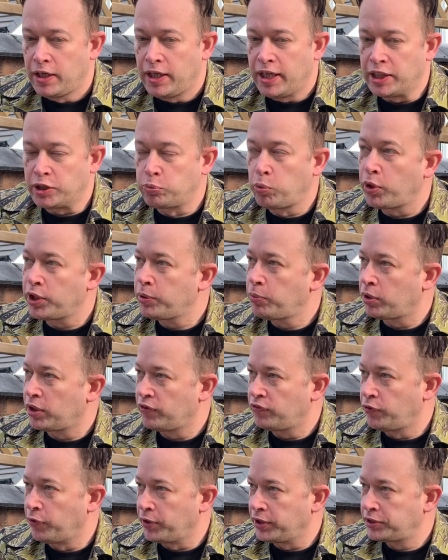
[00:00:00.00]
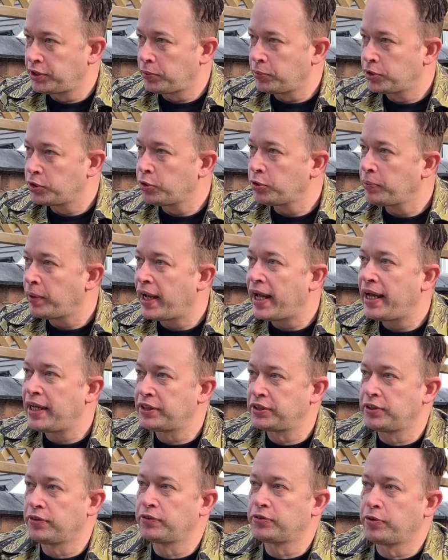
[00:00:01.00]
it's what you want it for. So we're talking about
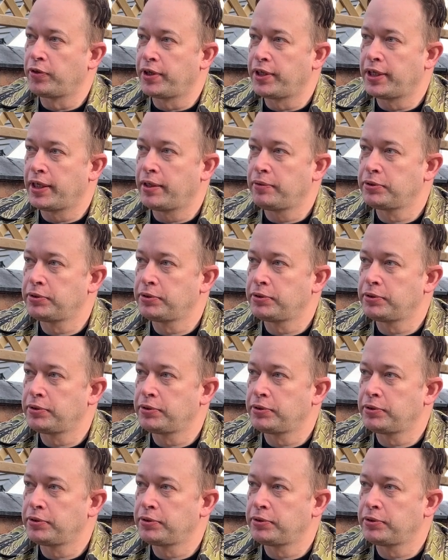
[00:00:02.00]
airsoft right now.